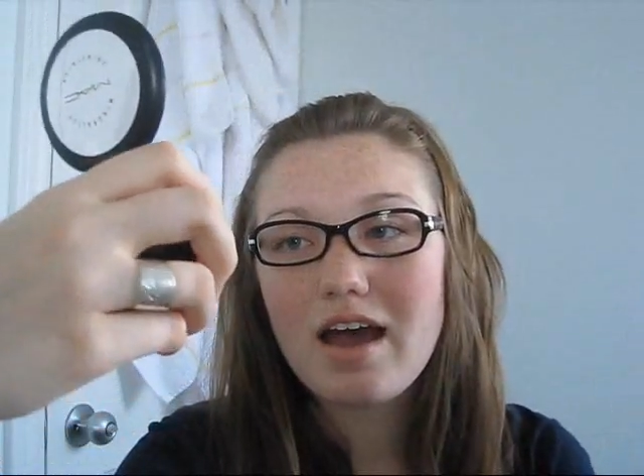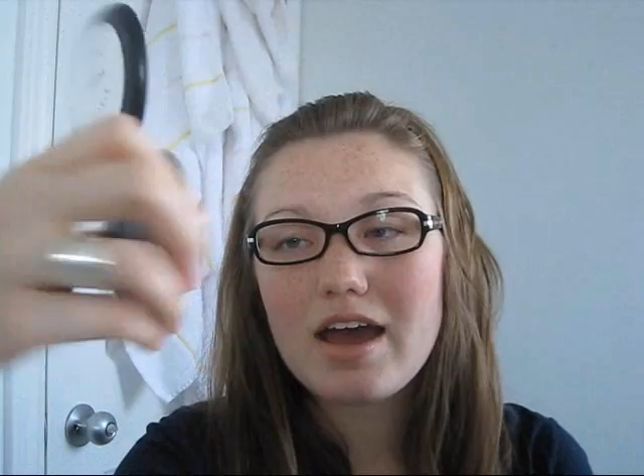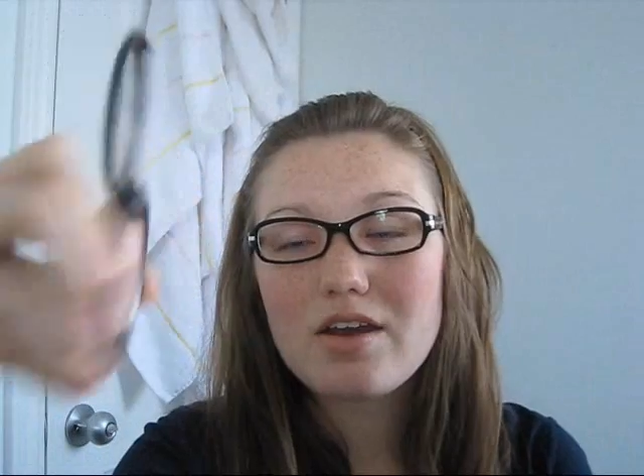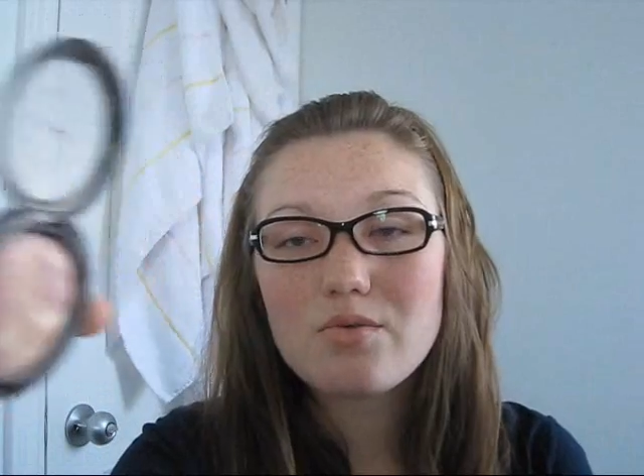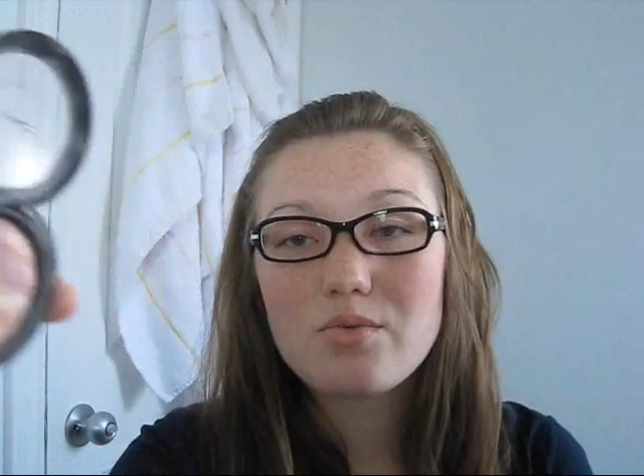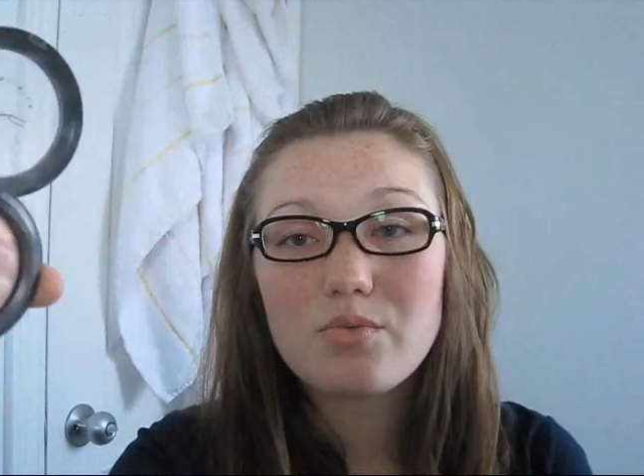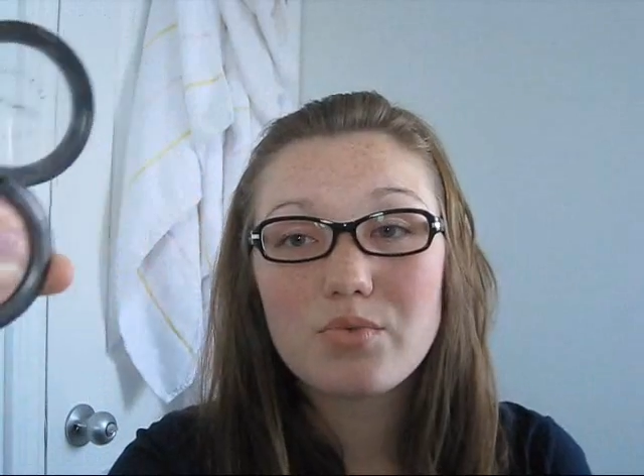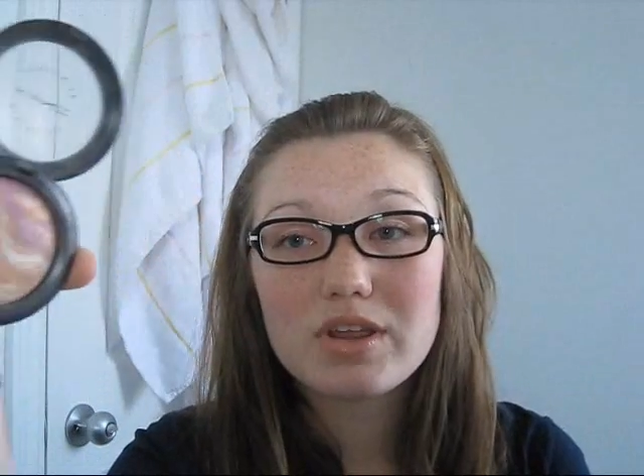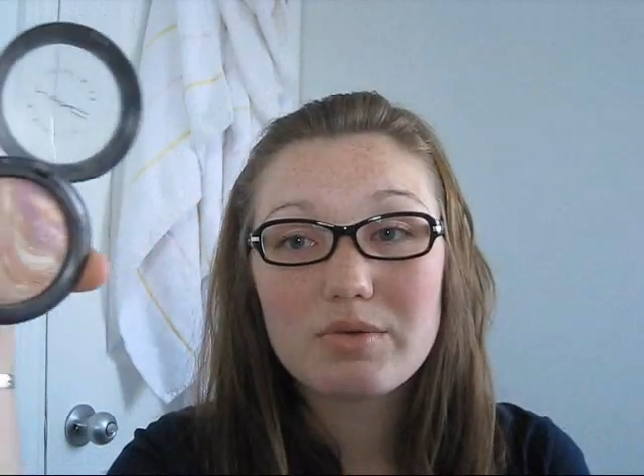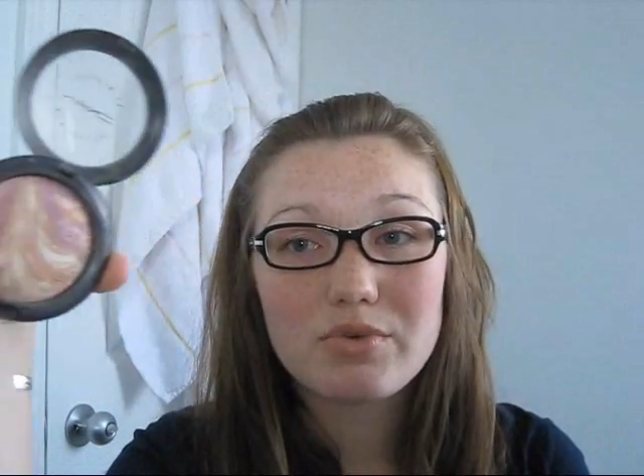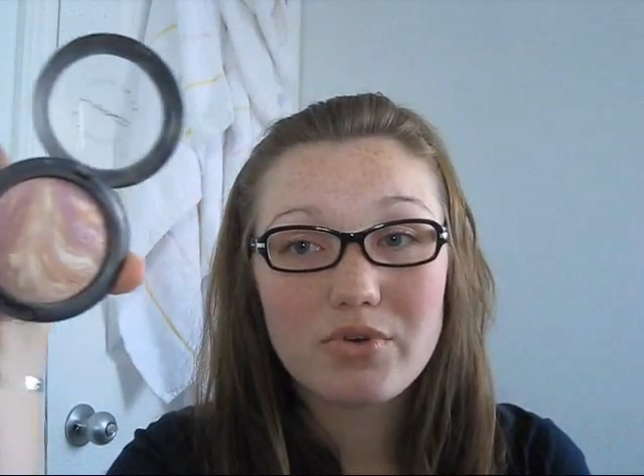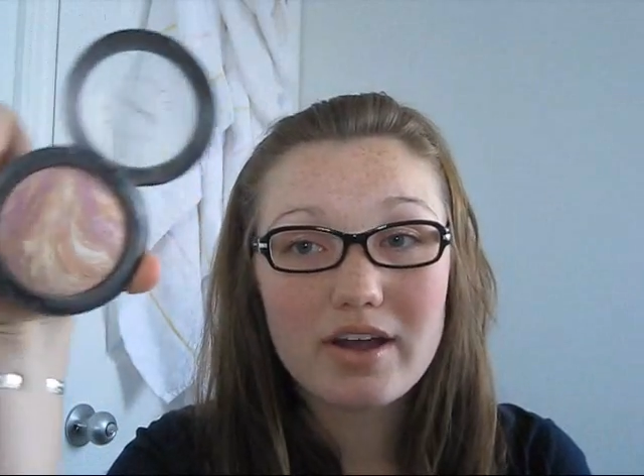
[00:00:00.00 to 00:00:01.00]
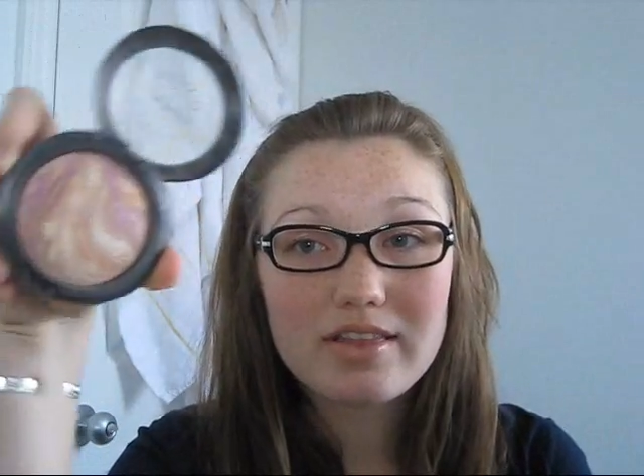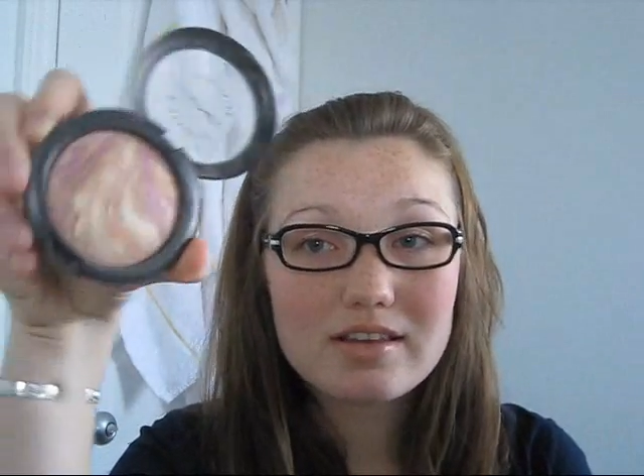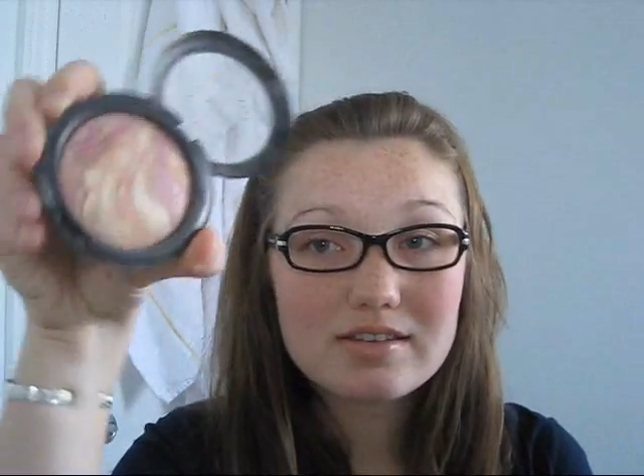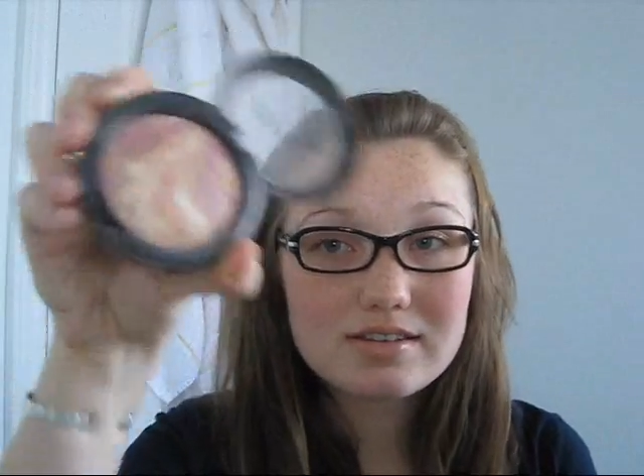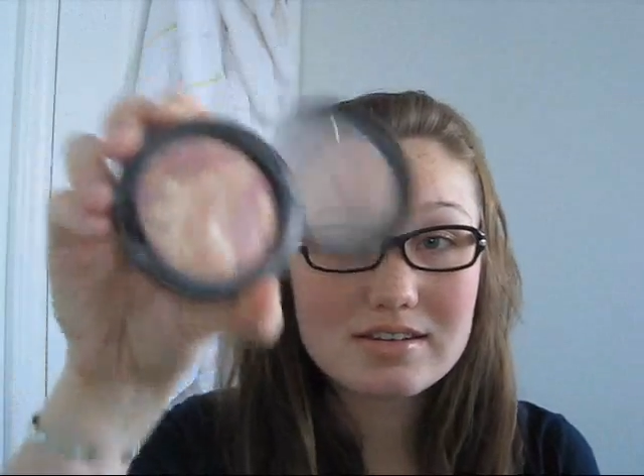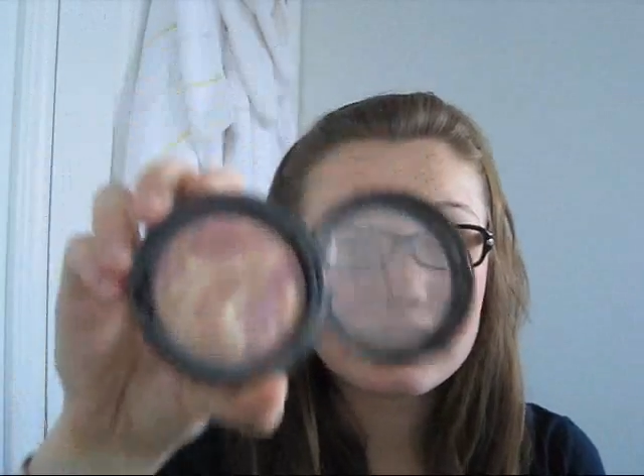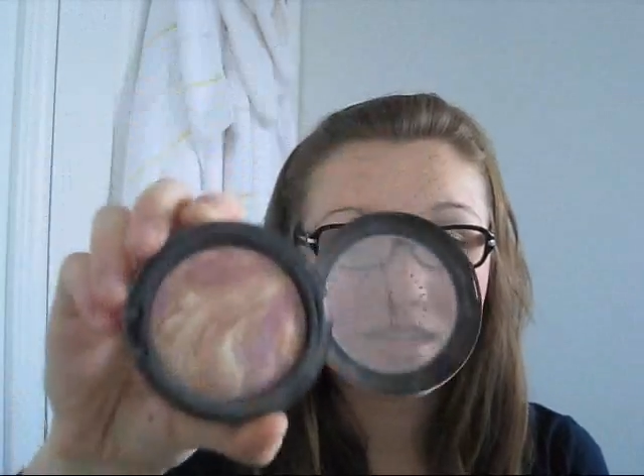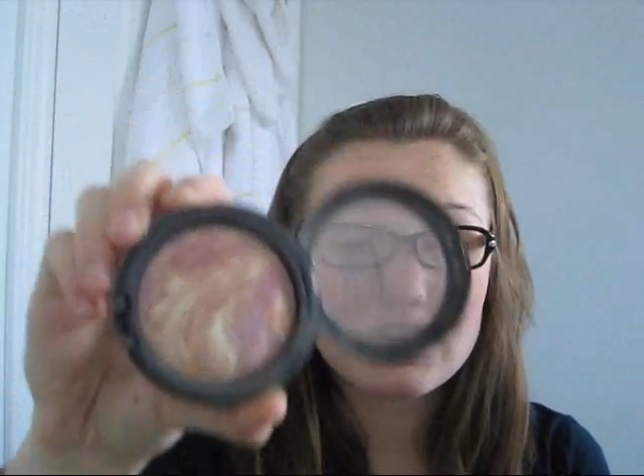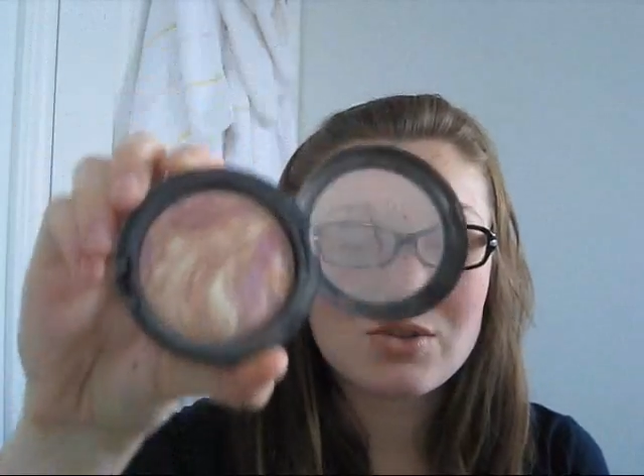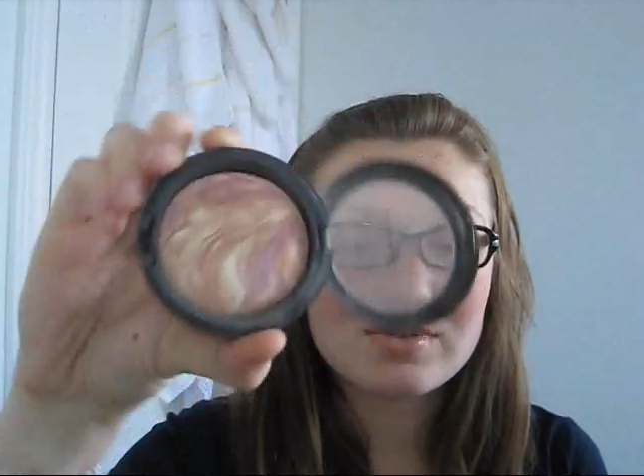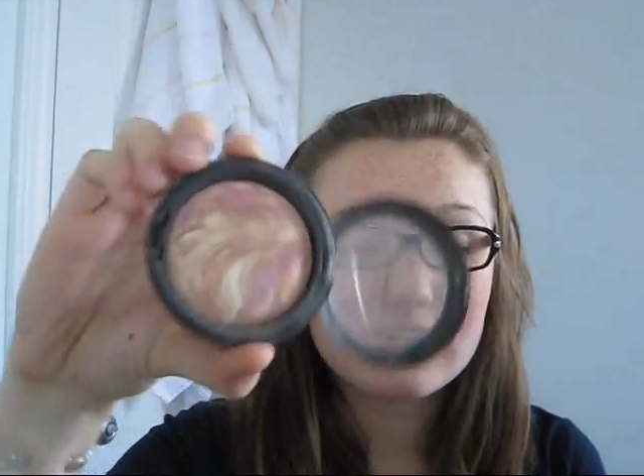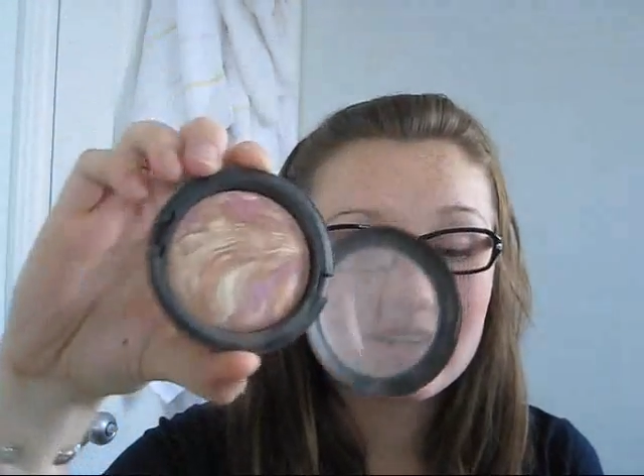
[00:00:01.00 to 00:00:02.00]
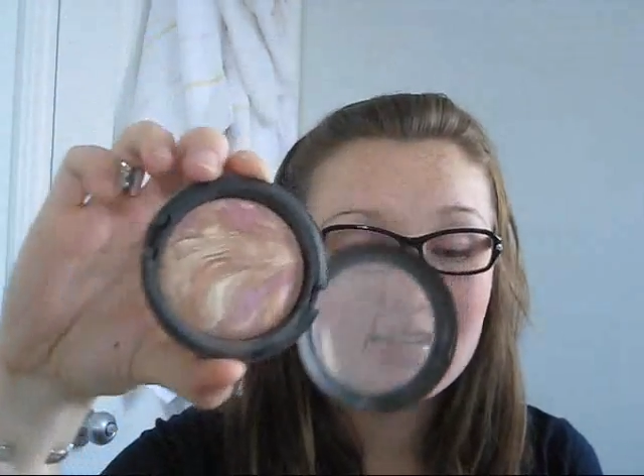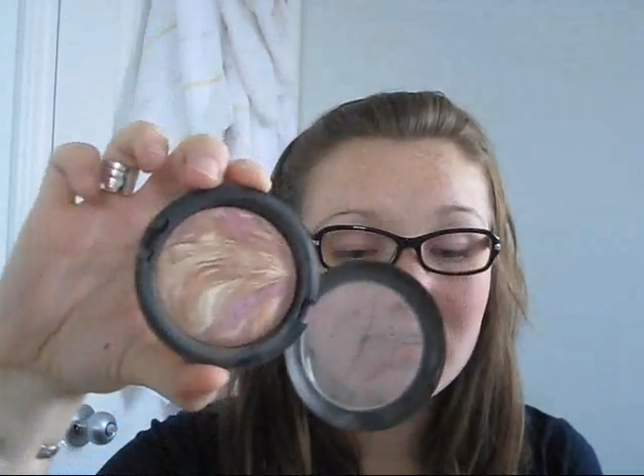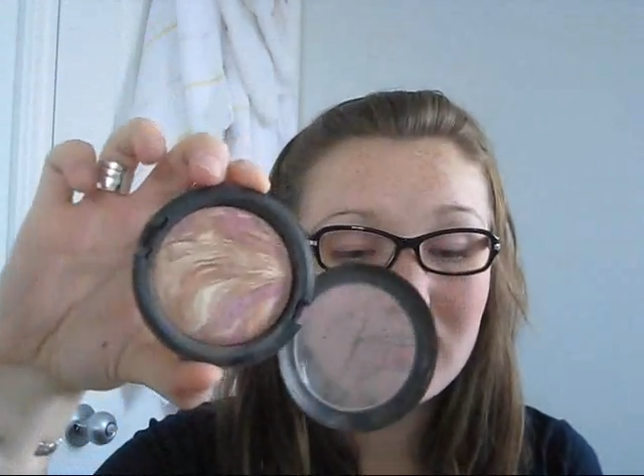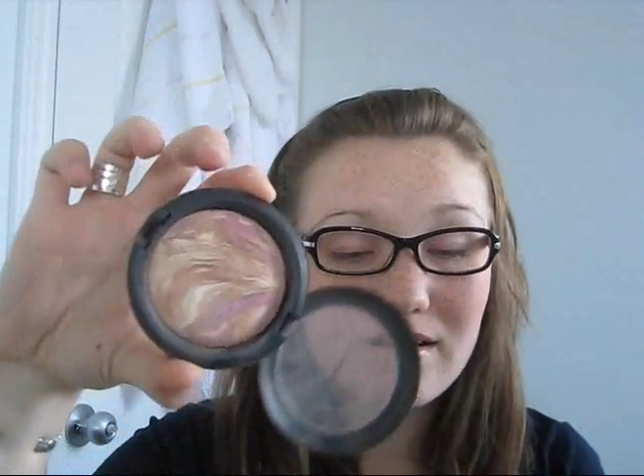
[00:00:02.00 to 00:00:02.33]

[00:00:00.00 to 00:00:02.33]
I don't really regret this because I use it